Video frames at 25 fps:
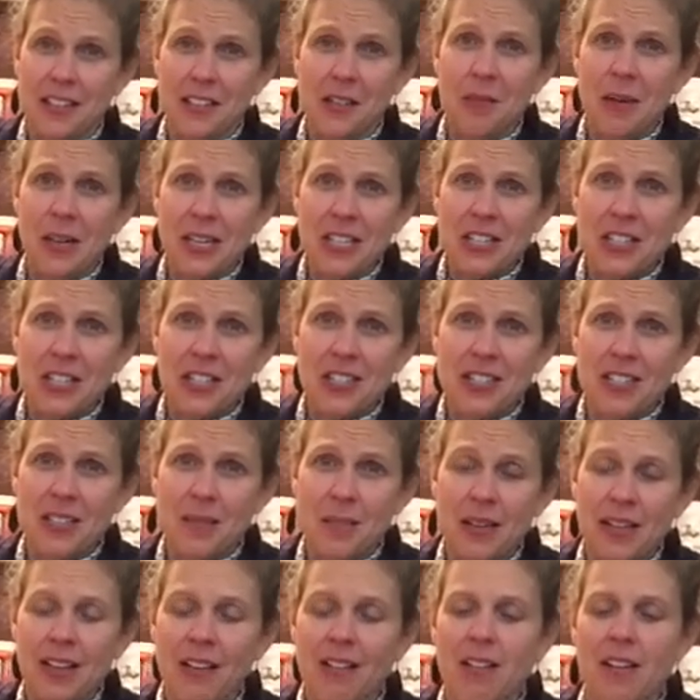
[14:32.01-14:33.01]
I mean, just to
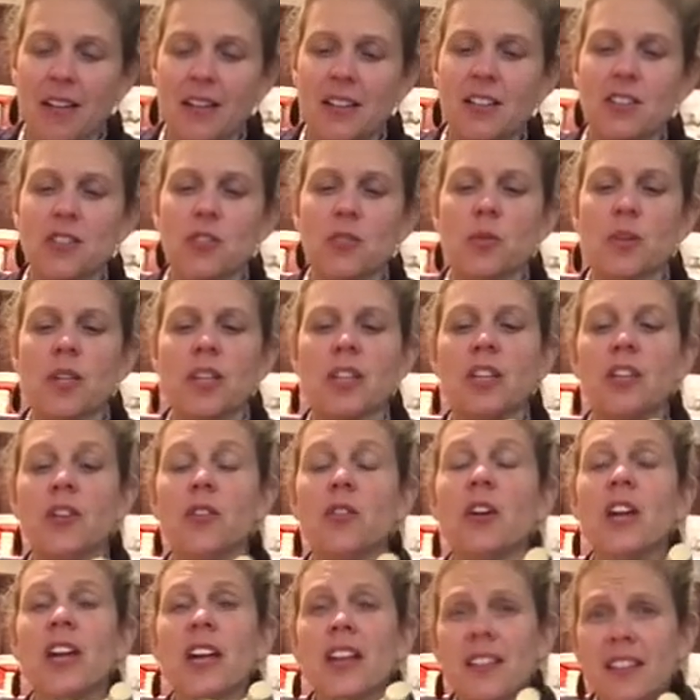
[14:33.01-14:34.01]
be honest with
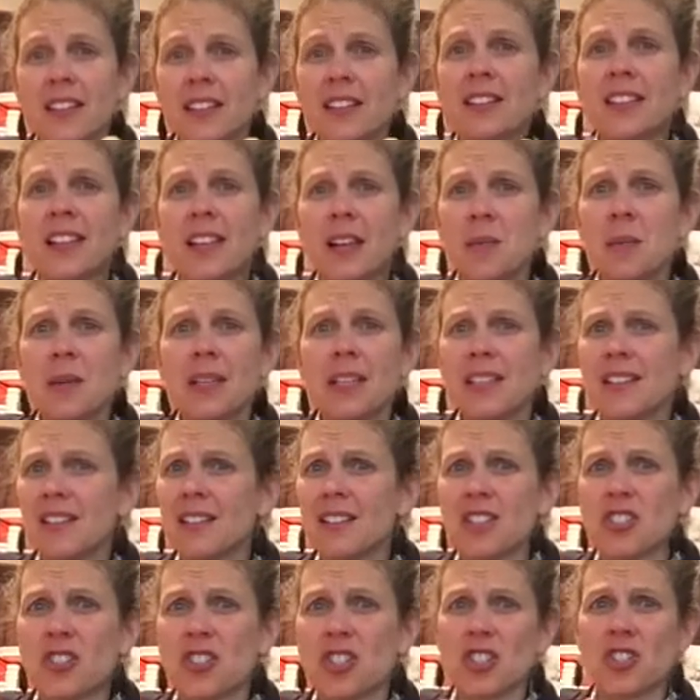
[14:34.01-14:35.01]
you, the lemon and
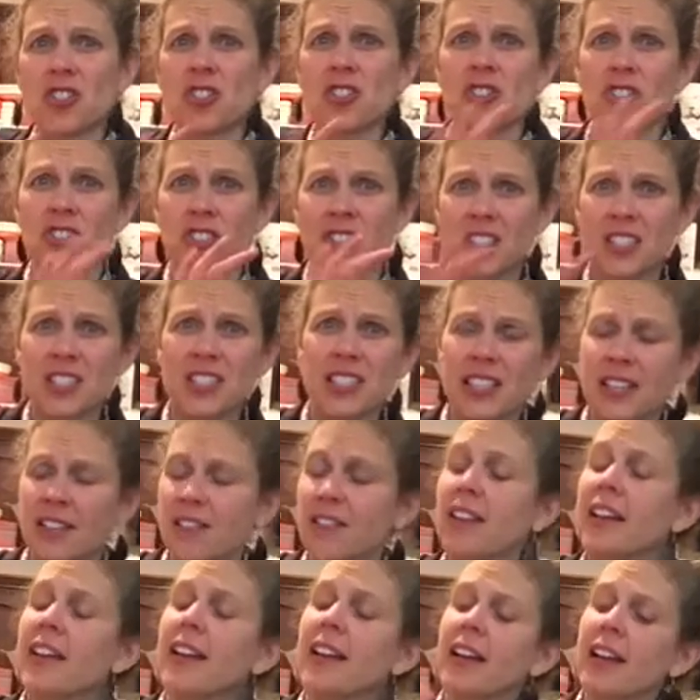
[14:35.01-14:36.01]
the ginger just give
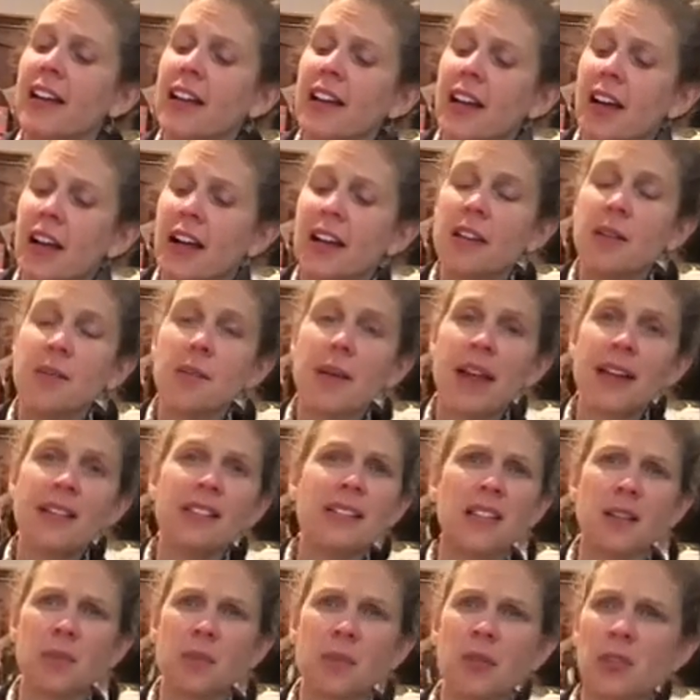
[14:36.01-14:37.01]
it an
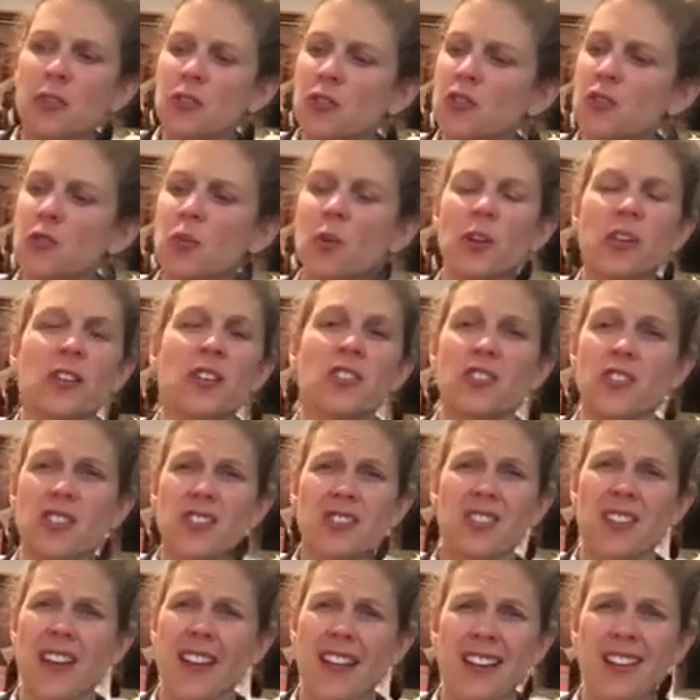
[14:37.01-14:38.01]
amazing boost to where you're
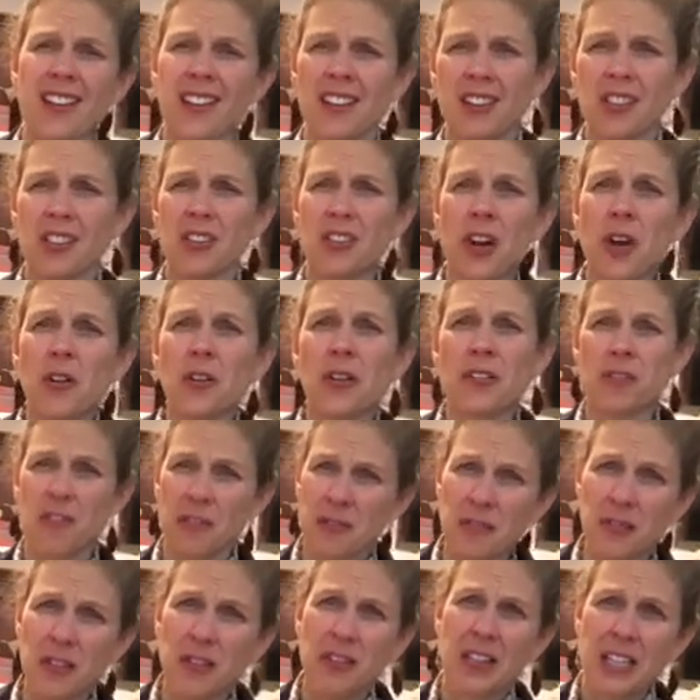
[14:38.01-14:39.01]
just like, you don't even
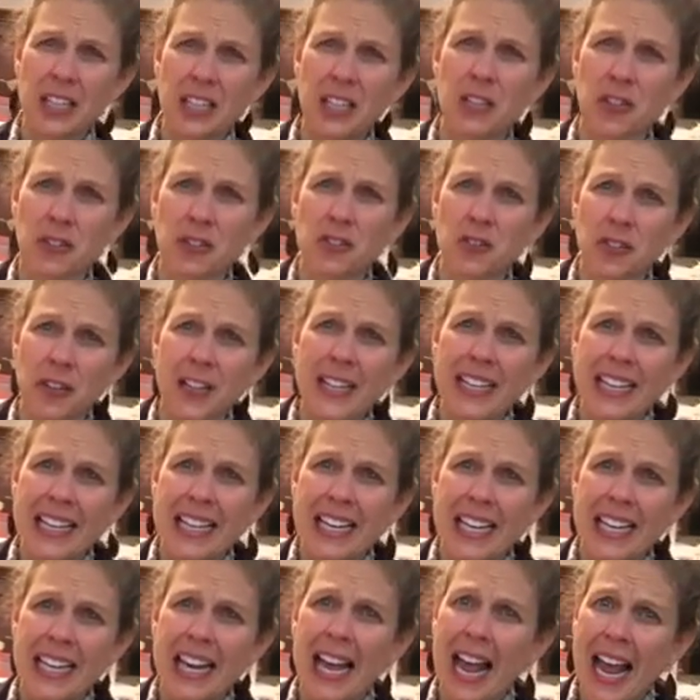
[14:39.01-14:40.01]
feel like you're
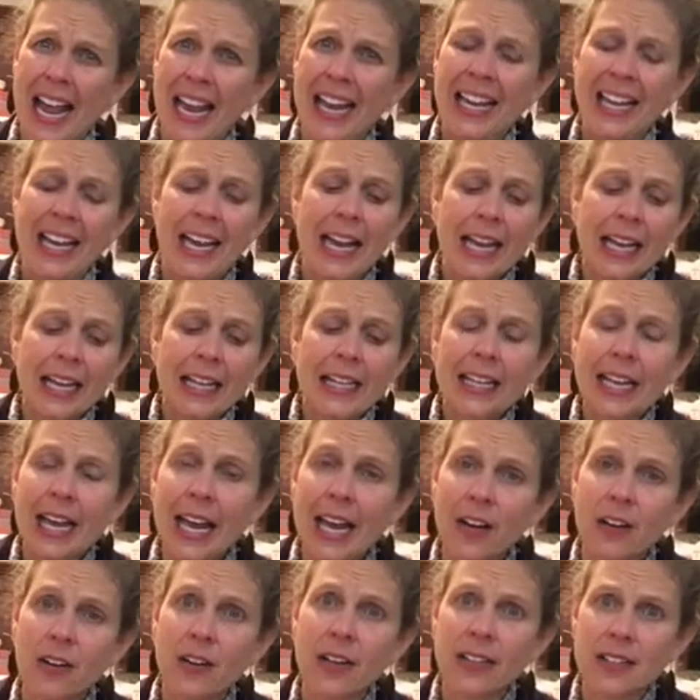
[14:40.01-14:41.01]
drinking a
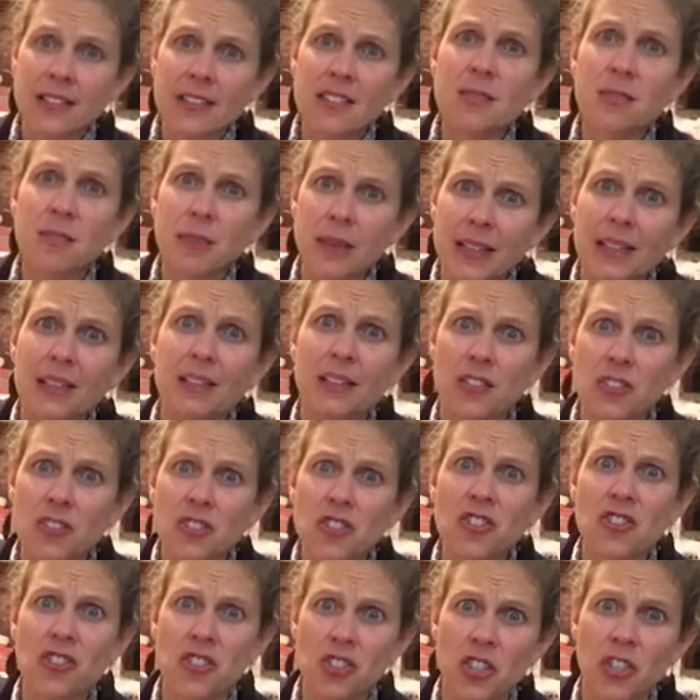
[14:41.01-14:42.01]
carrot
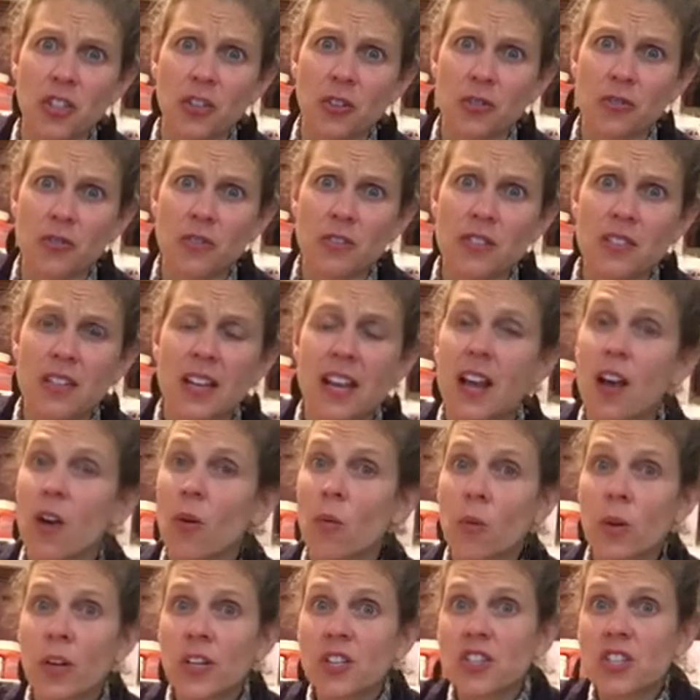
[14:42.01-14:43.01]
spinach juice,
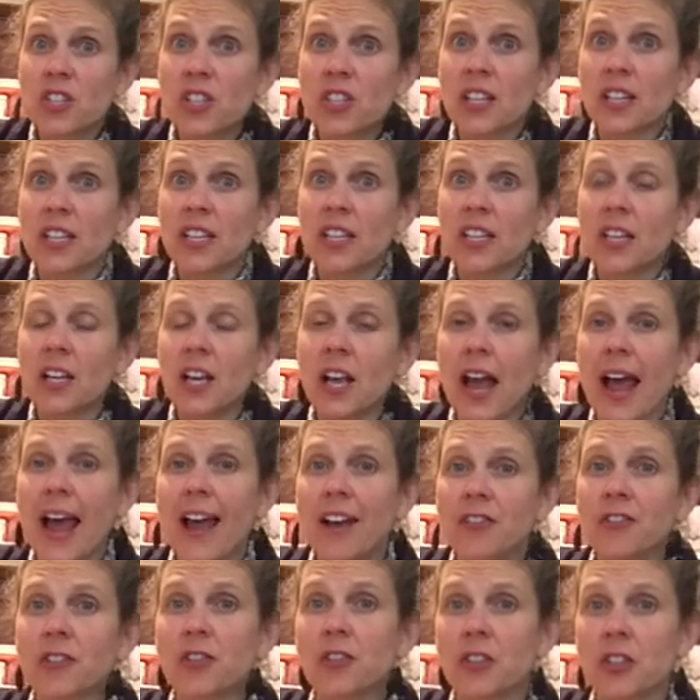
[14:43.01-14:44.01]
which
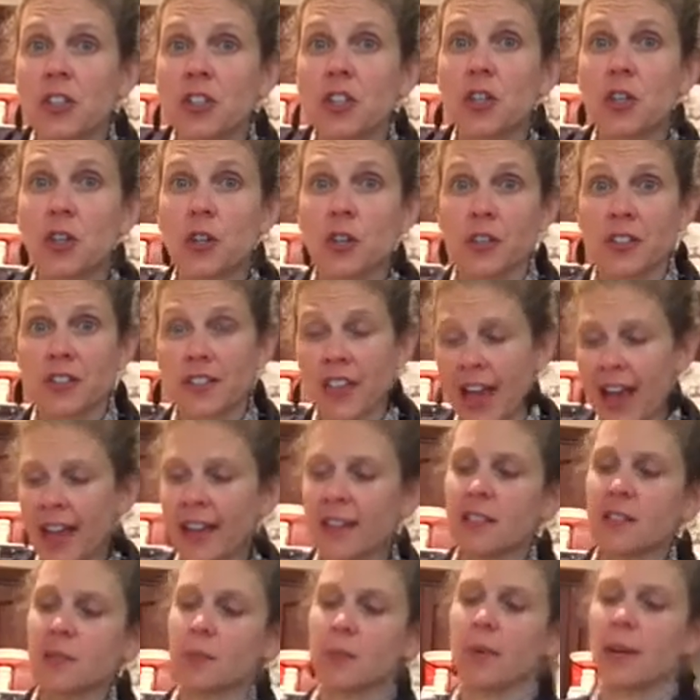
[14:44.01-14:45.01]
after your
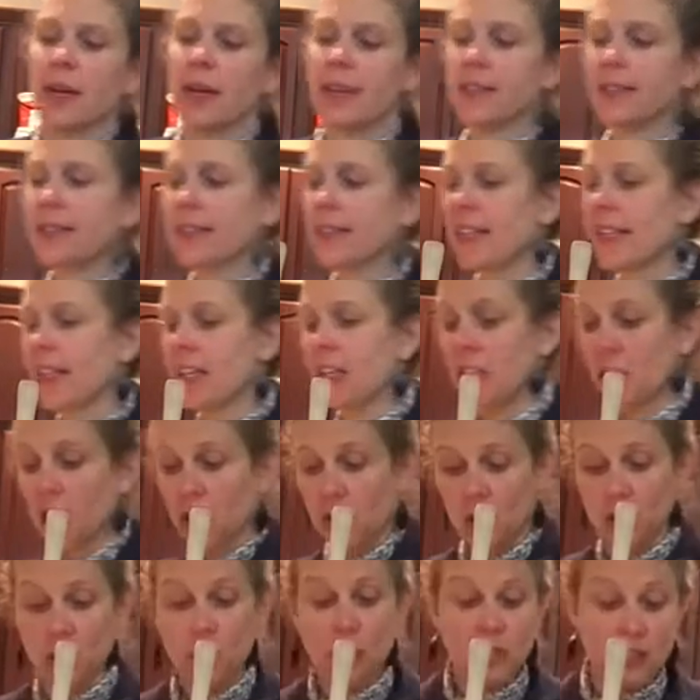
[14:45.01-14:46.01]
taste buds get
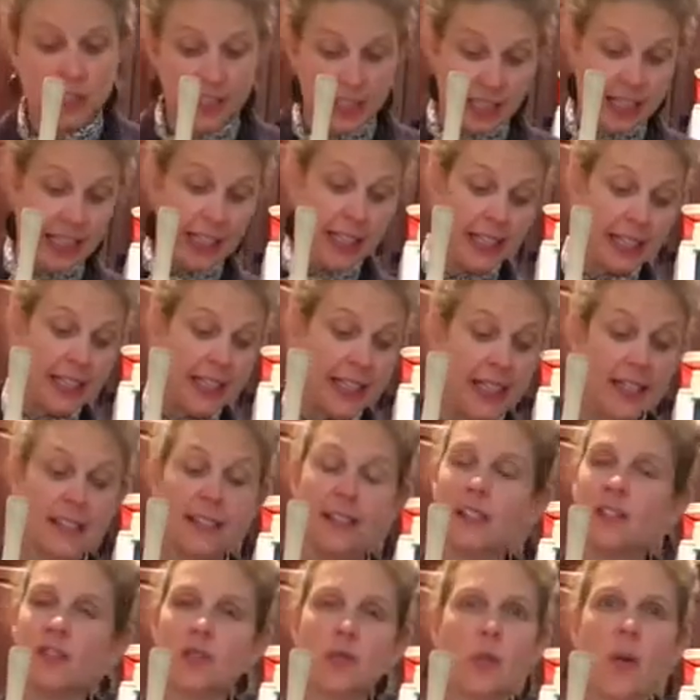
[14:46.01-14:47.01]
used to eating
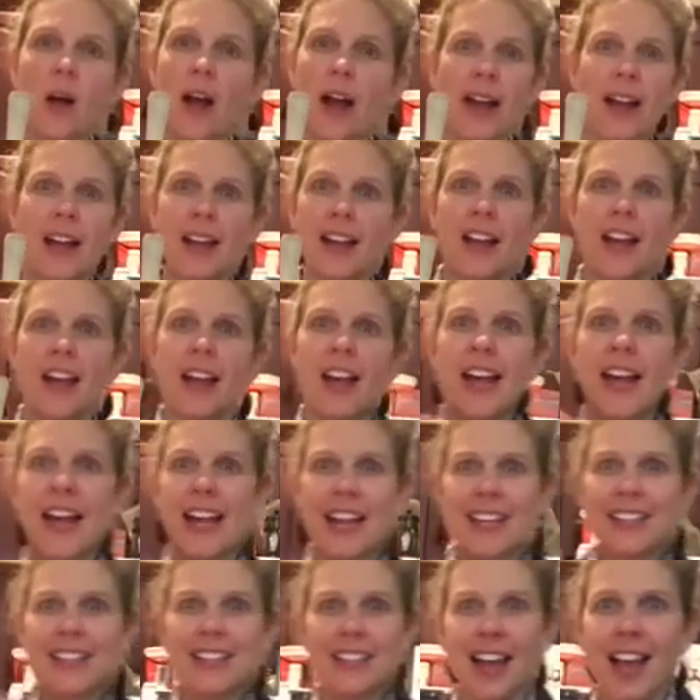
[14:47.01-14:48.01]
this way,
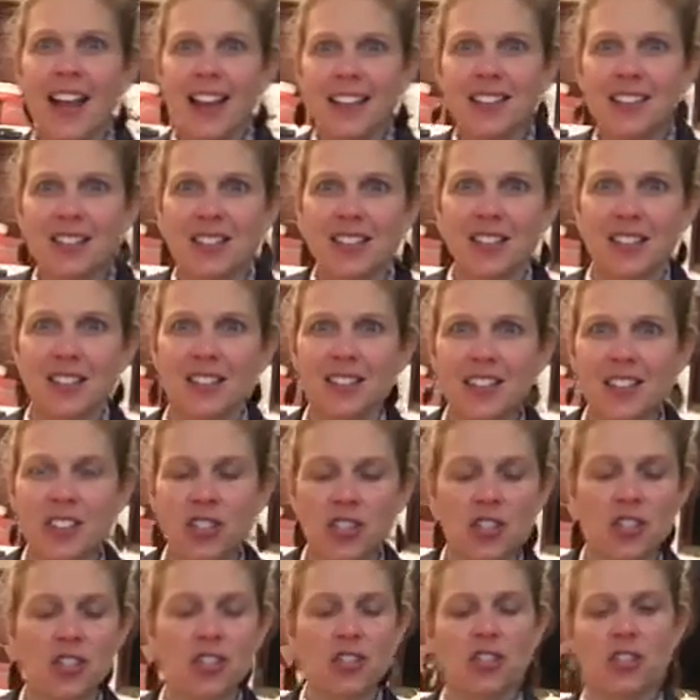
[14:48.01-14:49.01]
it tastes
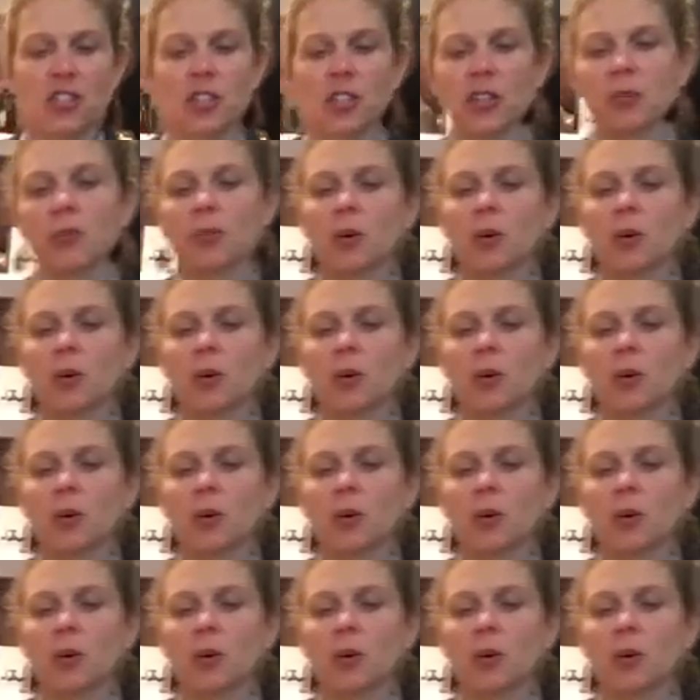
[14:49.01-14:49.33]
delicious to you.